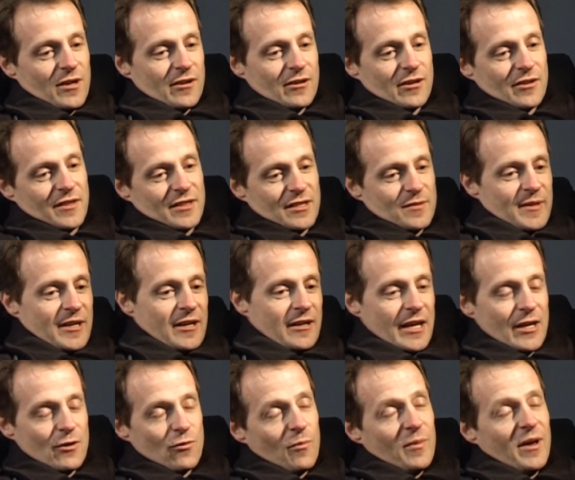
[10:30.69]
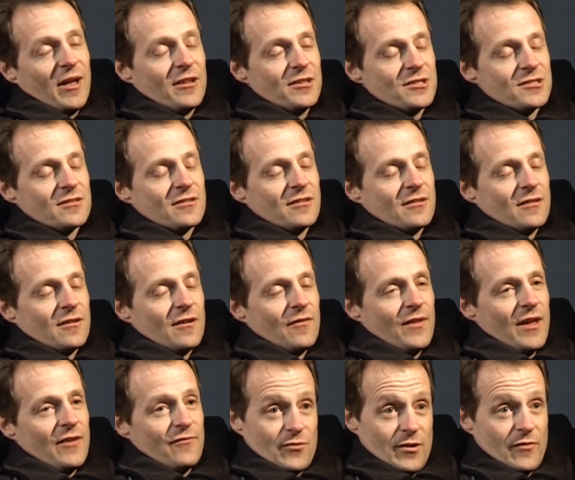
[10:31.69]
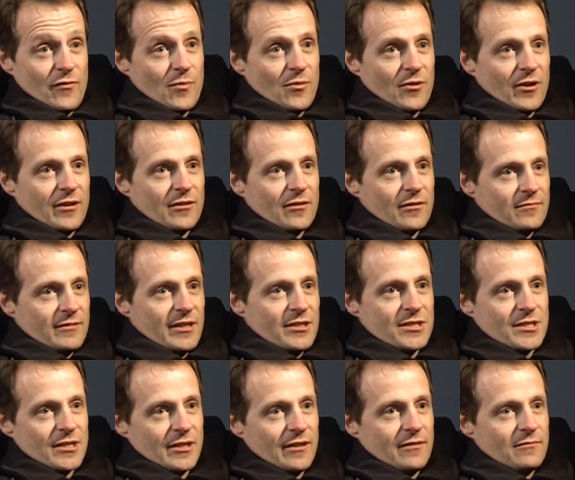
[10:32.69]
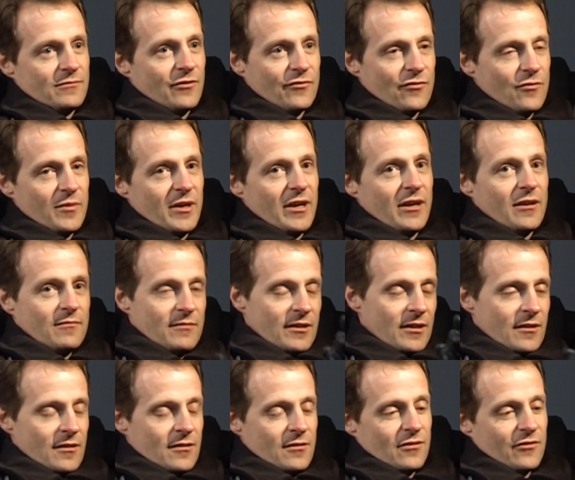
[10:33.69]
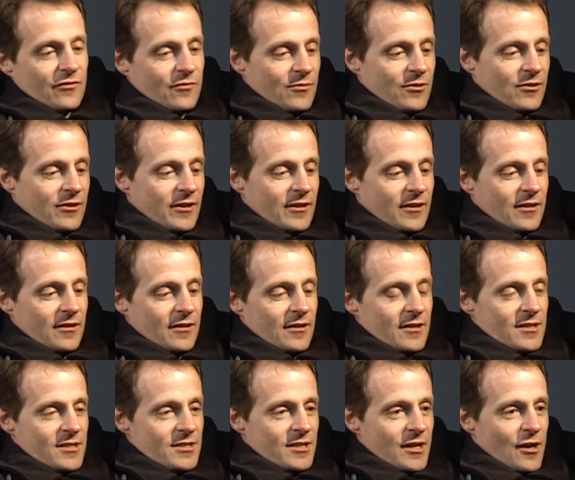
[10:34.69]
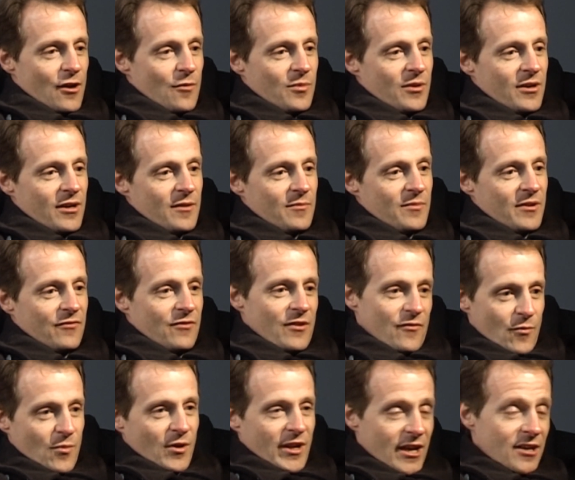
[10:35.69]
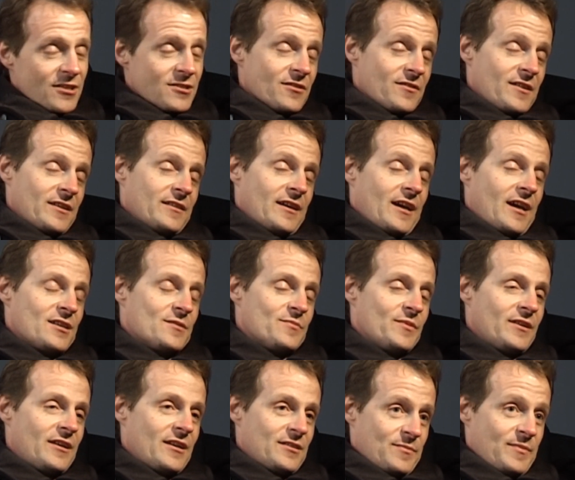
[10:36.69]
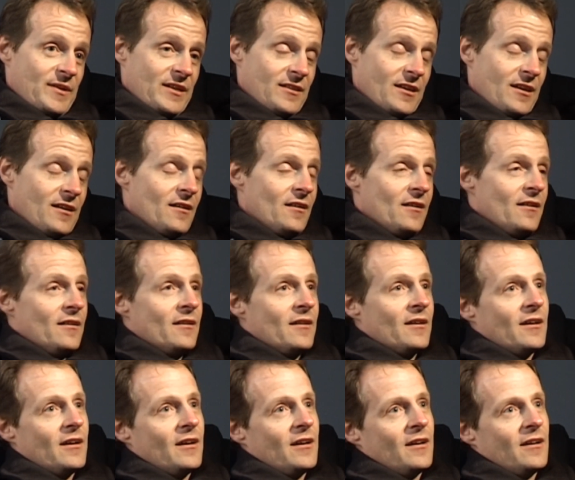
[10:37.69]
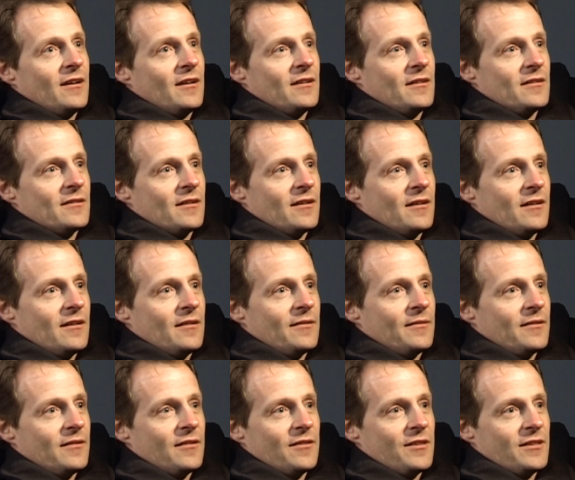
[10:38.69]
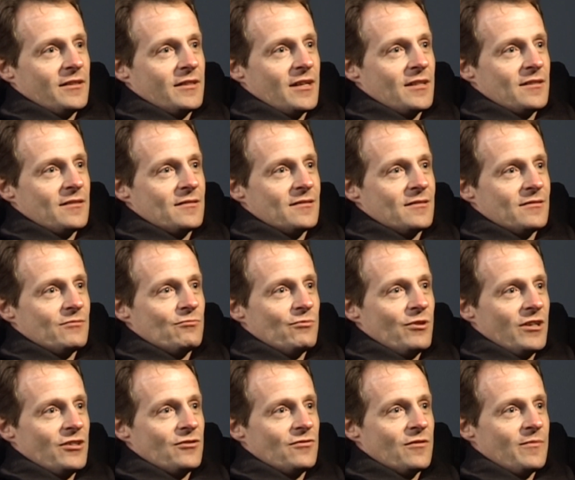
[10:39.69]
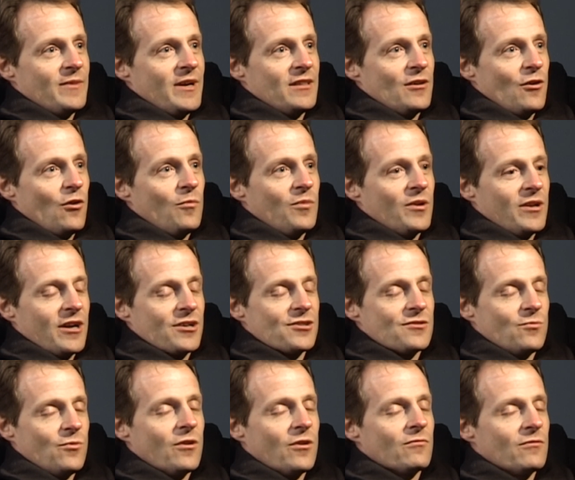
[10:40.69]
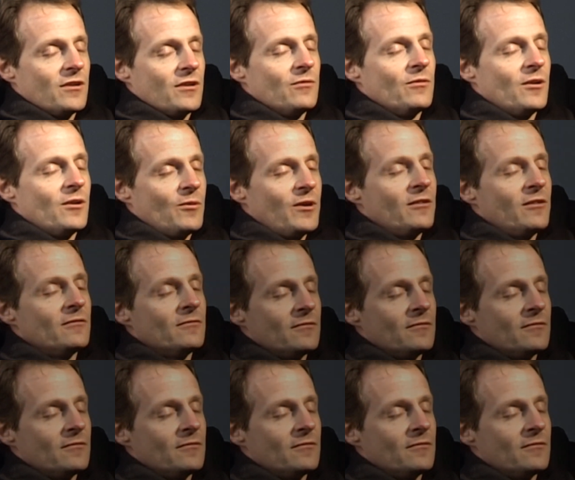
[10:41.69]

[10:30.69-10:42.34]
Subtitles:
And I think there's been an equal balance of that for everybody, not necessarily not for me and not for my DOP, but for everybody else. I think there has, but it's been there, and I think that's really sort of made the whole production work really well.